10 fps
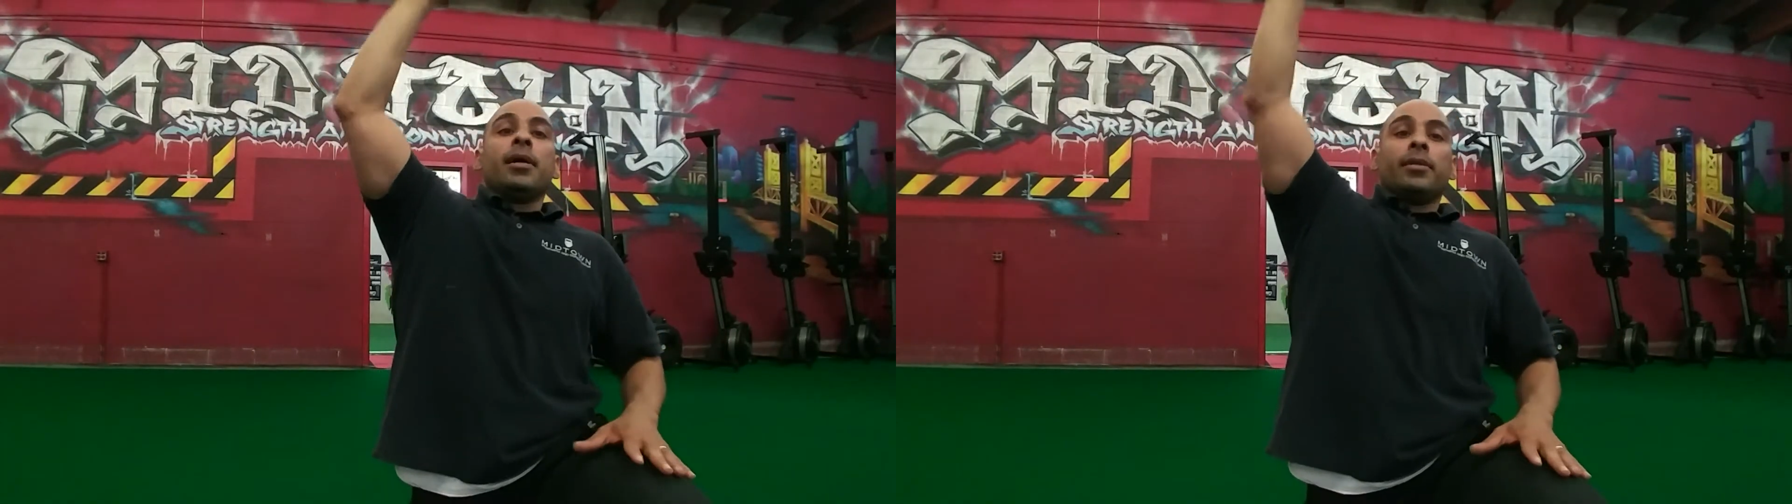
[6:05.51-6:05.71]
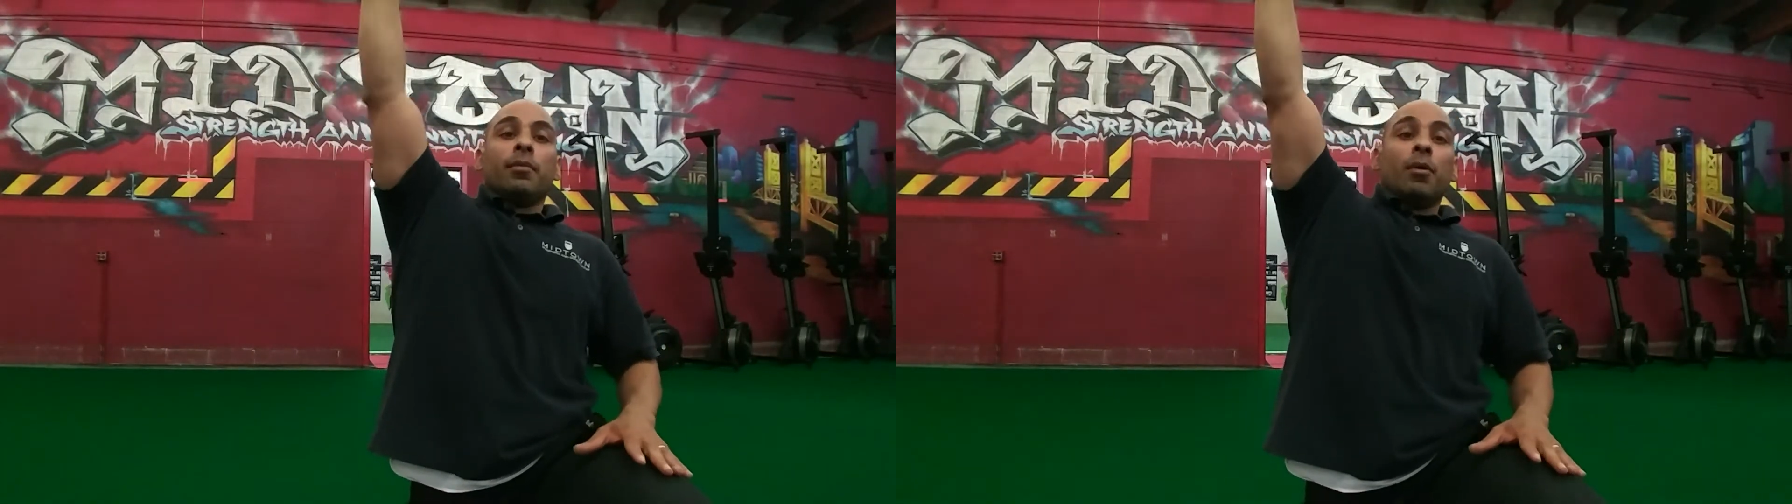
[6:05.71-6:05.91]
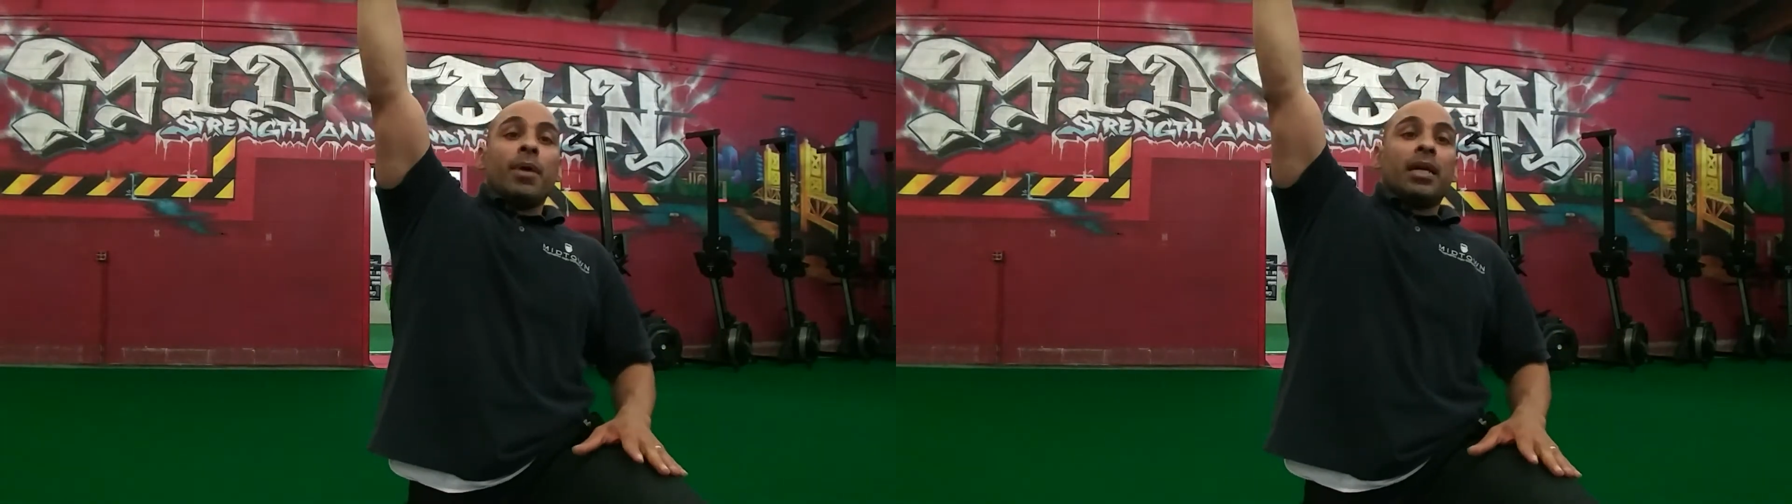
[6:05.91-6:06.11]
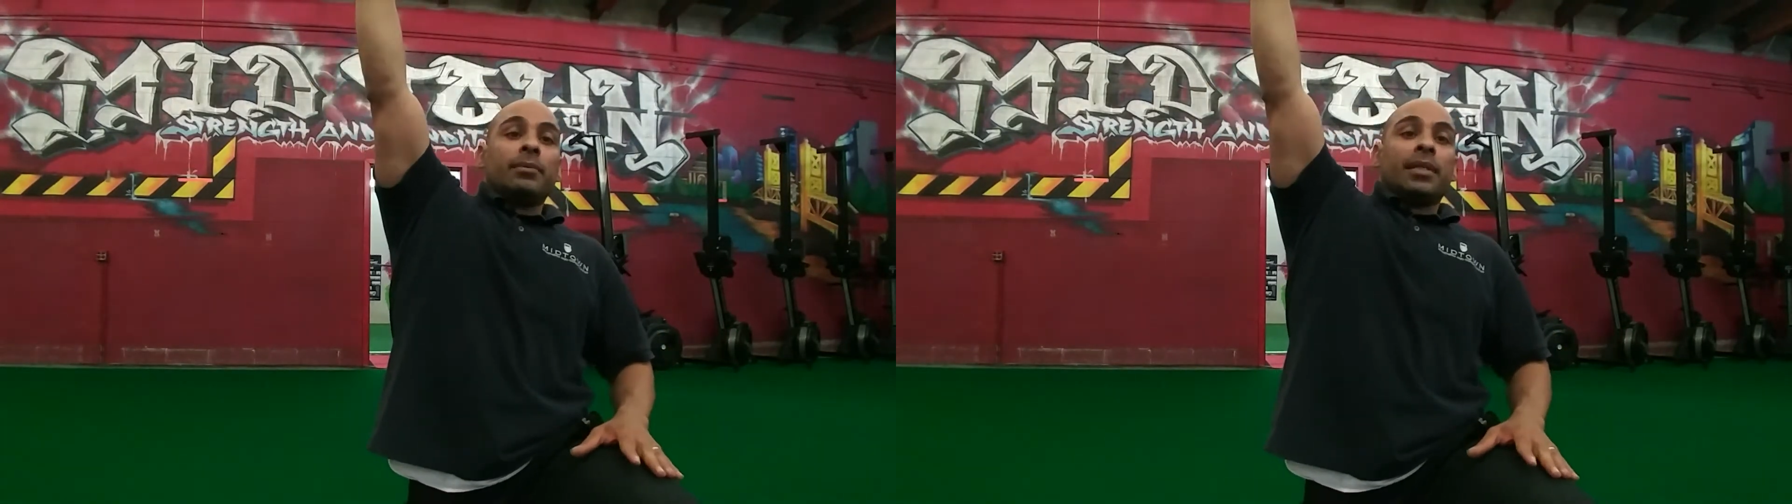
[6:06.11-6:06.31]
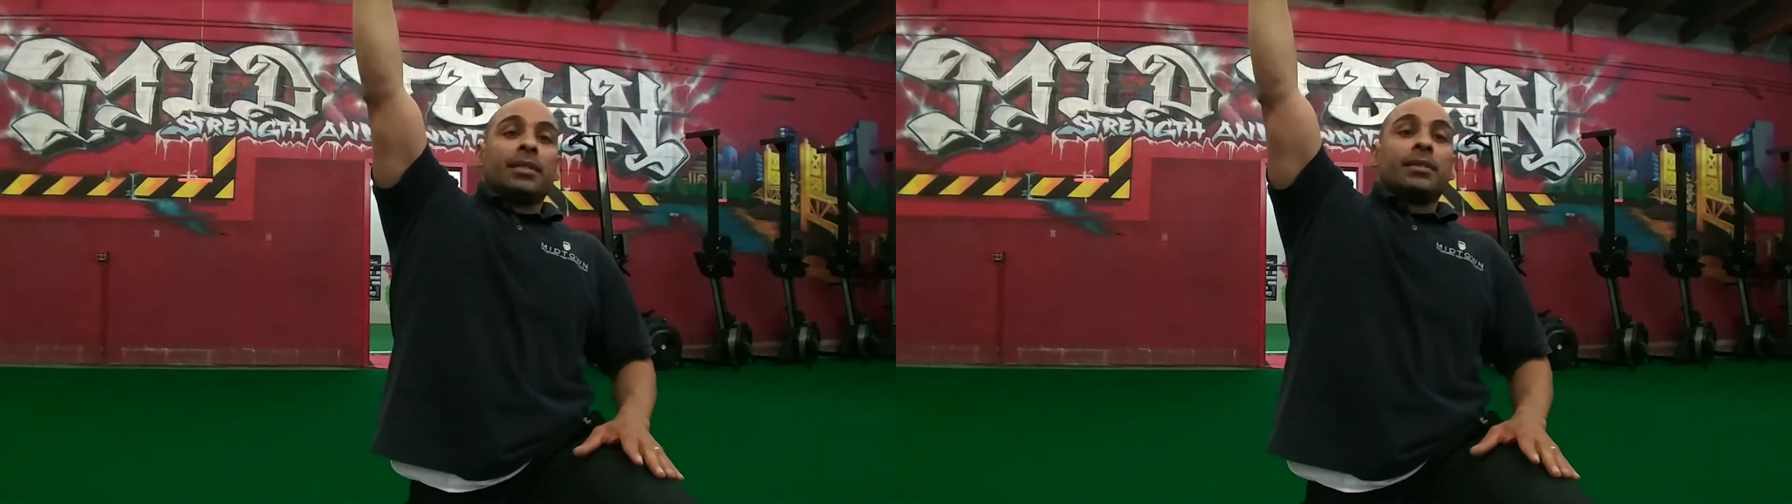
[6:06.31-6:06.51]
the momentum's
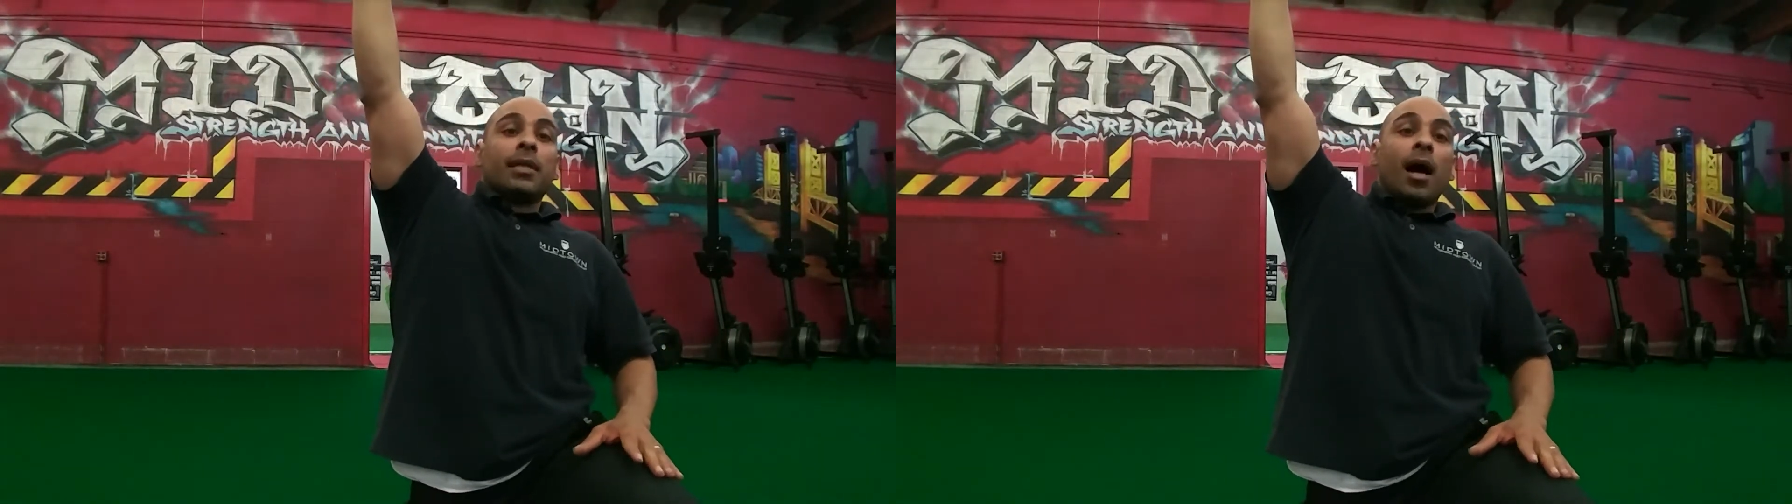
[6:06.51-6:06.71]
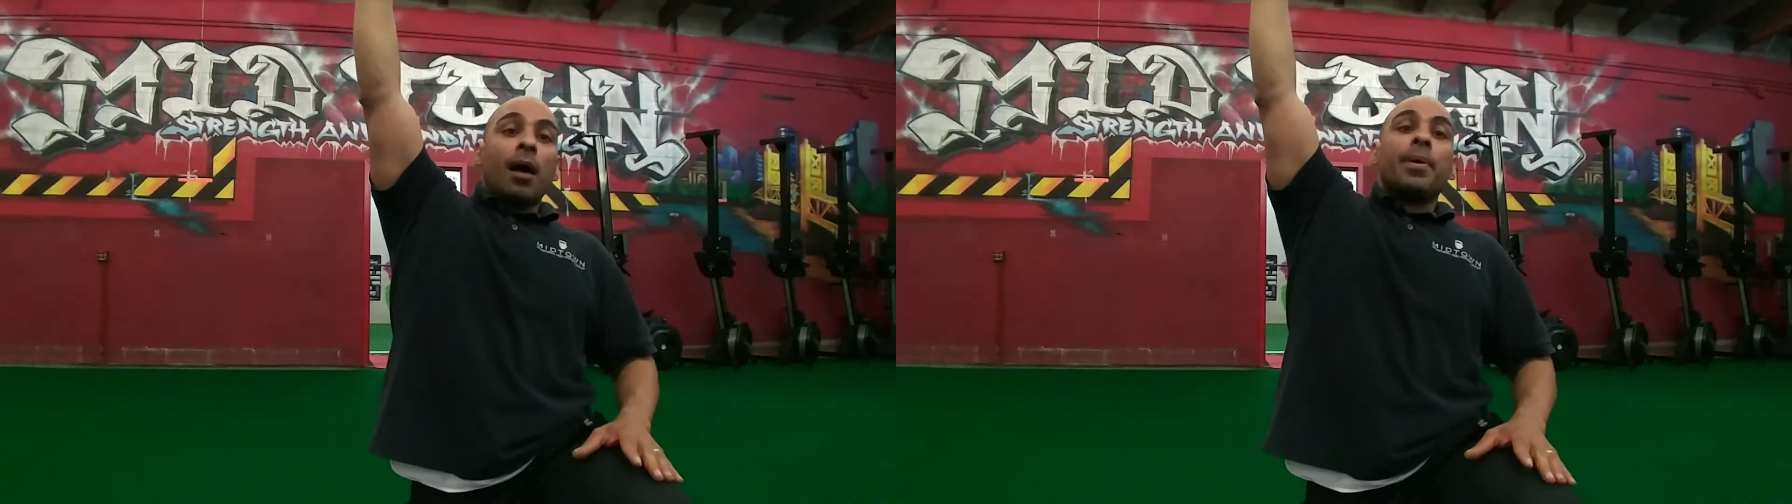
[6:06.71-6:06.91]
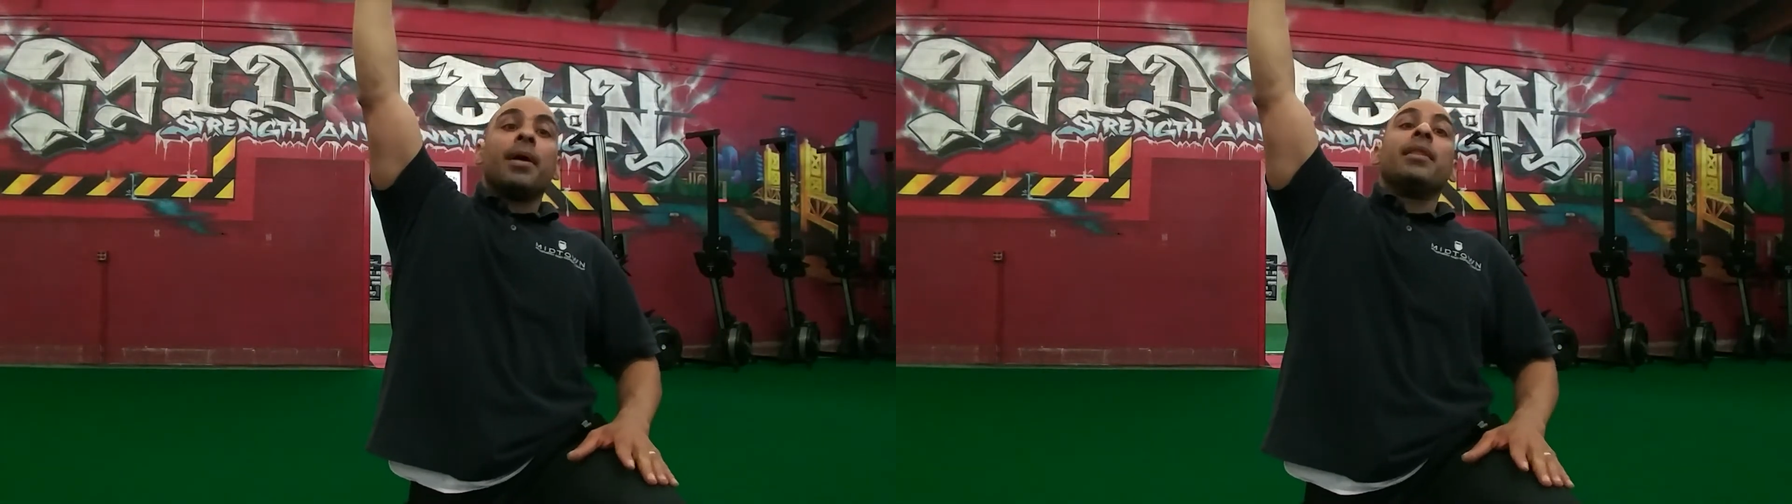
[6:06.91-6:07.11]
gonna stop.